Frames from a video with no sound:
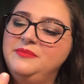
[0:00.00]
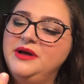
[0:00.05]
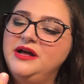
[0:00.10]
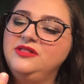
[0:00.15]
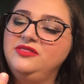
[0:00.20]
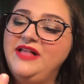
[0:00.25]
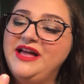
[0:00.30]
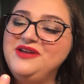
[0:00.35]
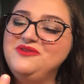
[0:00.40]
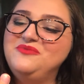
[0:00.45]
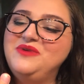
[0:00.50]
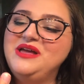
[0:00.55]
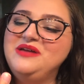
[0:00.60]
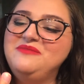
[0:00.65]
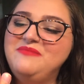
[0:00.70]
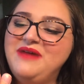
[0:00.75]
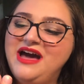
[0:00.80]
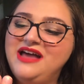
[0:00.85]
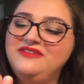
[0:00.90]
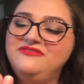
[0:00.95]
Lightweight
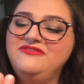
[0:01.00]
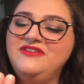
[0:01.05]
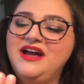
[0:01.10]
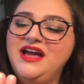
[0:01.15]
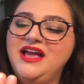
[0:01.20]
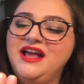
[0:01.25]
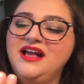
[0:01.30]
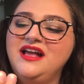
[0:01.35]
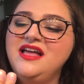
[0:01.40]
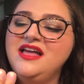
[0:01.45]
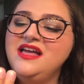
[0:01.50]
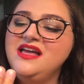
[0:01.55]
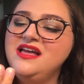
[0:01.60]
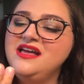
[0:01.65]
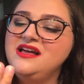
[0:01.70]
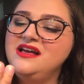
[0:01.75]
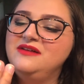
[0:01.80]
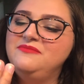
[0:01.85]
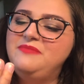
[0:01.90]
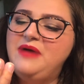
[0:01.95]
Mattifying
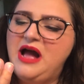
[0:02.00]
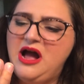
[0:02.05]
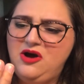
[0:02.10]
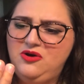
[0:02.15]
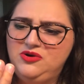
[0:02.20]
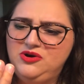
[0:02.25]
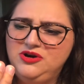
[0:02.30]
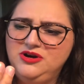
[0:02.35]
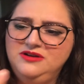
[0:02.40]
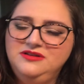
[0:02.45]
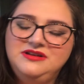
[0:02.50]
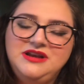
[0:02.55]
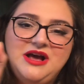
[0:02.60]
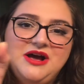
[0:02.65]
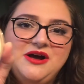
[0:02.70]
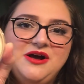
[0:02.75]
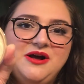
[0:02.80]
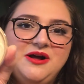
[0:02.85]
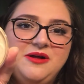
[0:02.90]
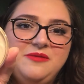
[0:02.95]
Powder.
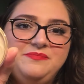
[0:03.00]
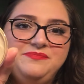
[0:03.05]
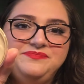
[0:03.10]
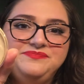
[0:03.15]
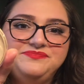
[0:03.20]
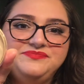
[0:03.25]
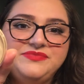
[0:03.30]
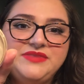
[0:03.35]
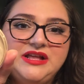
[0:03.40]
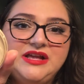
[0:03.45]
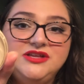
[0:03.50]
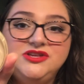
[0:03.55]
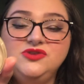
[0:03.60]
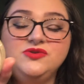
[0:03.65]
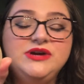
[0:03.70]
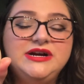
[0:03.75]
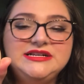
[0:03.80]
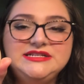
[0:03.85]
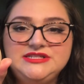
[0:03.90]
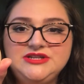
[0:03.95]
You
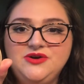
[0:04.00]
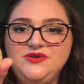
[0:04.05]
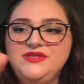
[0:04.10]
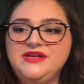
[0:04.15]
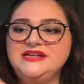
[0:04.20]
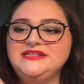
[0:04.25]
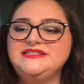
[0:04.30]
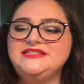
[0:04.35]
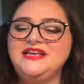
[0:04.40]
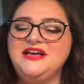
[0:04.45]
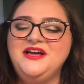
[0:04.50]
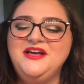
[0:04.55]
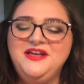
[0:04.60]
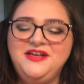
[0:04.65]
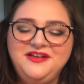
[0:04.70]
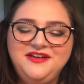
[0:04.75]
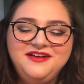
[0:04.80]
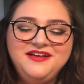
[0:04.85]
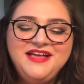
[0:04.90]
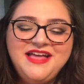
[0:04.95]
guys know this.
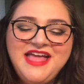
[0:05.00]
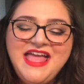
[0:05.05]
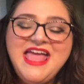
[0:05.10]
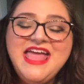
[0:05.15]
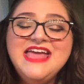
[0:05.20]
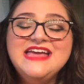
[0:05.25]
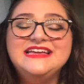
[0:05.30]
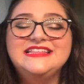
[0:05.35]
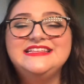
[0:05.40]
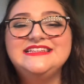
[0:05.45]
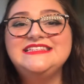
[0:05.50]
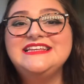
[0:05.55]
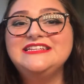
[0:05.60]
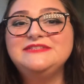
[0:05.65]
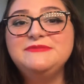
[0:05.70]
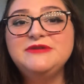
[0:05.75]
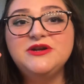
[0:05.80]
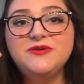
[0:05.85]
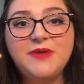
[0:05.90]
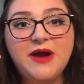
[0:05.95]
This has
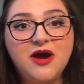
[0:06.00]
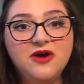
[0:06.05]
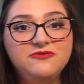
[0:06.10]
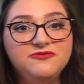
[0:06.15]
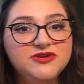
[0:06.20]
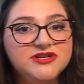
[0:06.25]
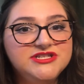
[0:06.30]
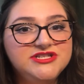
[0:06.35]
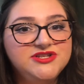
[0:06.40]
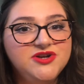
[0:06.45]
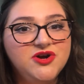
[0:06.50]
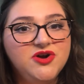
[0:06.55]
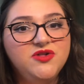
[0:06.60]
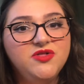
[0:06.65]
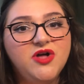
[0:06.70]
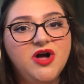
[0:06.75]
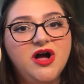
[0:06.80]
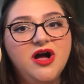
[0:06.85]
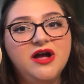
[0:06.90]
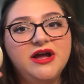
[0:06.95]
been around for so
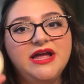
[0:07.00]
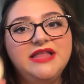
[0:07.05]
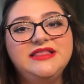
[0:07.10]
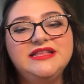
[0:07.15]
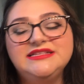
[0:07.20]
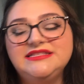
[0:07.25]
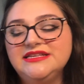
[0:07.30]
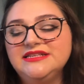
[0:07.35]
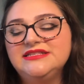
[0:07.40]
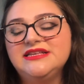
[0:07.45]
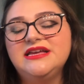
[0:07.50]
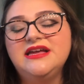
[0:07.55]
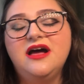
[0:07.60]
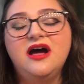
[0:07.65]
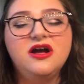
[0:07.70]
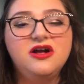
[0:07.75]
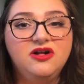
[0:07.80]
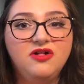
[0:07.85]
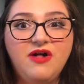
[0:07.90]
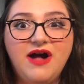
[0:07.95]
long, and this is a
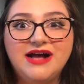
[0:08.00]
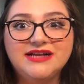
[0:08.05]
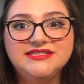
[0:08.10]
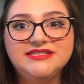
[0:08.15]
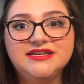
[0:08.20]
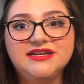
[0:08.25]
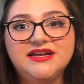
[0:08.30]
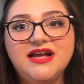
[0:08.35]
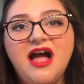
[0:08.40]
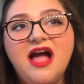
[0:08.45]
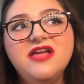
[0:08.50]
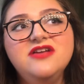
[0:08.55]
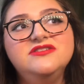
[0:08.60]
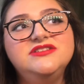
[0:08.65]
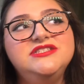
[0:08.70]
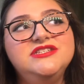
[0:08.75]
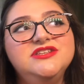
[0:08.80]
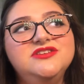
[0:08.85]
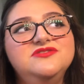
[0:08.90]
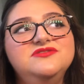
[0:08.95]
classic. I used
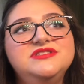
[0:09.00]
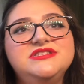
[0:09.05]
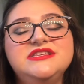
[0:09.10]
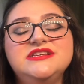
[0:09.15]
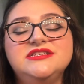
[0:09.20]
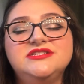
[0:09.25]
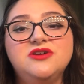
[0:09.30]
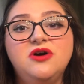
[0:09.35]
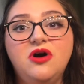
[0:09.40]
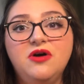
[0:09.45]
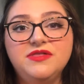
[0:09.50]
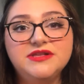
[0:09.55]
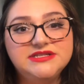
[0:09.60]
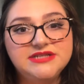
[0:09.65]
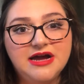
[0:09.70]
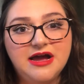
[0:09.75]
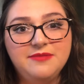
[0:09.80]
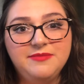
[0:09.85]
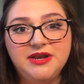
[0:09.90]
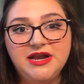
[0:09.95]
to use this all the
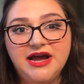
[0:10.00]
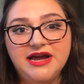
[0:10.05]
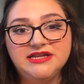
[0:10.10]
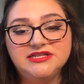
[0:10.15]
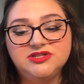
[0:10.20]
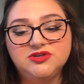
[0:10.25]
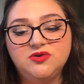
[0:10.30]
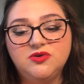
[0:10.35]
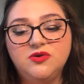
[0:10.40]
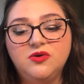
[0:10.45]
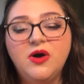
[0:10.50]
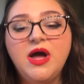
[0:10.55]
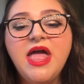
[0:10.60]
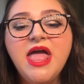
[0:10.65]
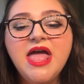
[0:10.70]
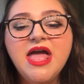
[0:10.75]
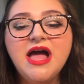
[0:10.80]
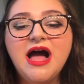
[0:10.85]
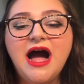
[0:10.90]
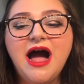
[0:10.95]
time in high school.
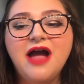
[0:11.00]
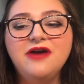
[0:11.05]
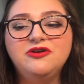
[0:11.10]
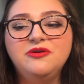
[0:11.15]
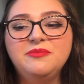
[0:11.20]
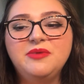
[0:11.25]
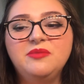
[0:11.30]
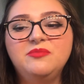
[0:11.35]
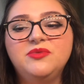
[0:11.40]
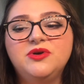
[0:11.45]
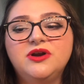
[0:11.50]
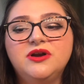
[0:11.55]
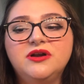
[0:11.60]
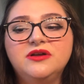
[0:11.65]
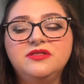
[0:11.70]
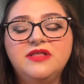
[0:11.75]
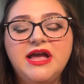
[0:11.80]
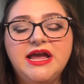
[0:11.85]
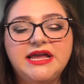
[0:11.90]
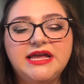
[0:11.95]
I remember
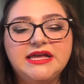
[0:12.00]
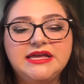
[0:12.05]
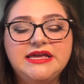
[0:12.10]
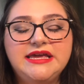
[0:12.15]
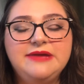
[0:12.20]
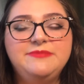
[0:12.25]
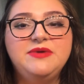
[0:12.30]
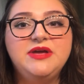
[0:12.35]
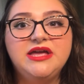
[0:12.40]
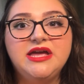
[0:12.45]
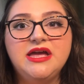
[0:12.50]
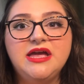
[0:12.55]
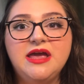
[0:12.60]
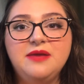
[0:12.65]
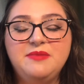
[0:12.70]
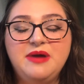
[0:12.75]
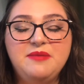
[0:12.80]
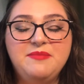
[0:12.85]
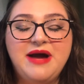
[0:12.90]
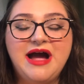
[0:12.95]
like keeping it in
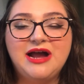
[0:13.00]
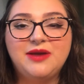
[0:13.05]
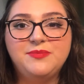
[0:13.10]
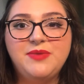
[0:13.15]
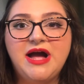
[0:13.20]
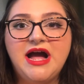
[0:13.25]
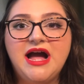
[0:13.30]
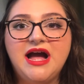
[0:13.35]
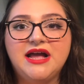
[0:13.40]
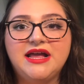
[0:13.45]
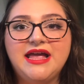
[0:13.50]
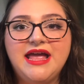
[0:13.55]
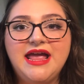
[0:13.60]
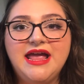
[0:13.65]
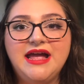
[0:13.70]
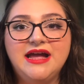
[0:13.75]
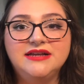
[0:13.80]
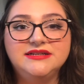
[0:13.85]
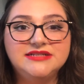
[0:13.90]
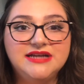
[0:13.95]
my backpack,
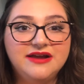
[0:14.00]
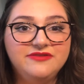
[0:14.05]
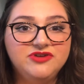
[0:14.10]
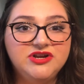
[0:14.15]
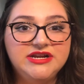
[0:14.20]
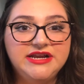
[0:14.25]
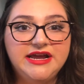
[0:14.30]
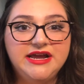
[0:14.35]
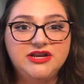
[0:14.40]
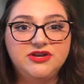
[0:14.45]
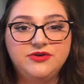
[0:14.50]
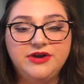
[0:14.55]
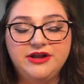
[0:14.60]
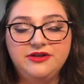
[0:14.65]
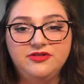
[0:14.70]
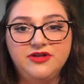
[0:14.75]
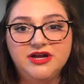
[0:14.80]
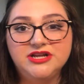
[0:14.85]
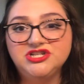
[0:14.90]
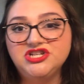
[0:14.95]
and every day during
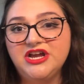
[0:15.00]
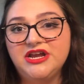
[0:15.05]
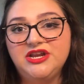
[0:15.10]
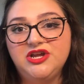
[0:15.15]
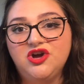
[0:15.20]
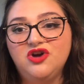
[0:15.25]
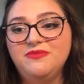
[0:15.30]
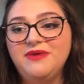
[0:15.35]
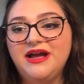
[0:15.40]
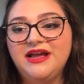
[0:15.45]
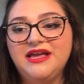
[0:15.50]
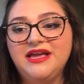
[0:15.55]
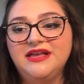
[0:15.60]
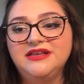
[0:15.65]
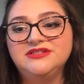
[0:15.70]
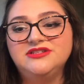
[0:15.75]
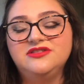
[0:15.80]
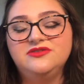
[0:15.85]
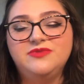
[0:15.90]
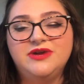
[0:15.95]
lunch I'd go back
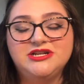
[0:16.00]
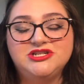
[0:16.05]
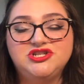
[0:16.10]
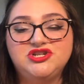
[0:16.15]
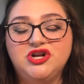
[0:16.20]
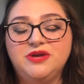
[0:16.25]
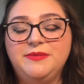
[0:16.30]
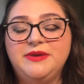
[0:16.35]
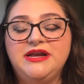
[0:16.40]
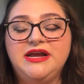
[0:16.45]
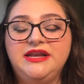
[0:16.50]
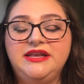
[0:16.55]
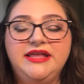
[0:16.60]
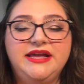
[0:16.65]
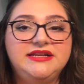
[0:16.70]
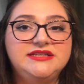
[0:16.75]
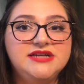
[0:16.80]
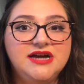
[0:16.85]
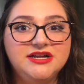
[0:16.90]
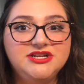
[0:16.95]
into the restroom and I'd like
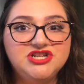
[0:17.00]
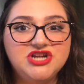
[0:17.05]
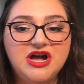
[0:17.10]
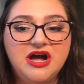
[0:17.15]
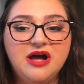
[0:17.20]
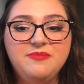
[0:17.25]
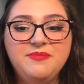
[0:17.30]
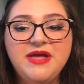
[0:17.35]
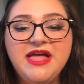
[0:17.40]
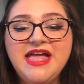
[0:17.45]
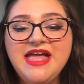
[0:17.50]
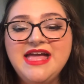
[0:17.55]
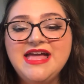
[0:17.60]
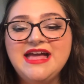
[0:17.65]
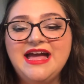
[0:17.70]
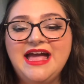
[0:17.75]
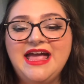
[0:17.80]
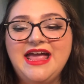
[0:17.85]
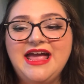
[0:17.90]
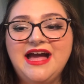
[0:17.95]
touch up,
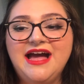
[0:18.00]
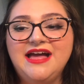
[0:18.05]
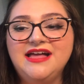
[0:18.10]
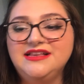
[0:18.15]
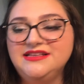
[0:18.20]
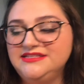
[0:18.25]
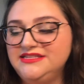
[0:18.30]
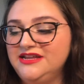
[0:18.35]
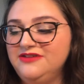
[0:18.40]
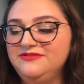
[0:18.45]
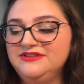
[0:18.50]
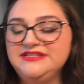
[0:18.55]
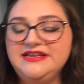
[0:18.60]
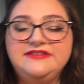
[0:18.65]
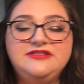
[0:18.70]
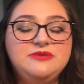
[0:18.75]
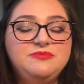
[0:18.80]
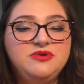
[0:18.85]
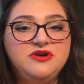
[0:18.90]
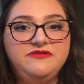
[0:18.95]
and it was like
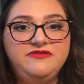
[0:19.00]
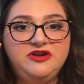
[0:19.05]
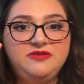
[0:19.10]
the perfect